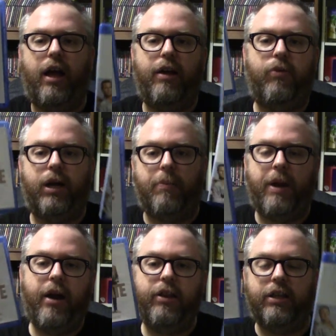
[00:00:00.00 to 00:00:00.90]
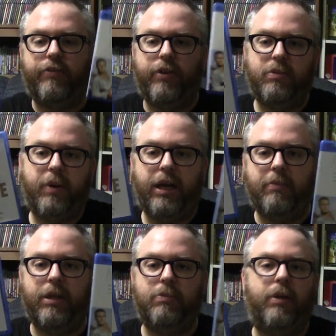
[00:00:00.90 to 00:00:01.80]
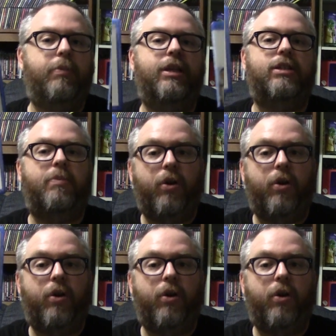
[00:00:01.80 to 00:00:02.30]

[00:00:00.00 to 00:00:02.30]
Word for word: I don't want to compare these films by any means, but since they're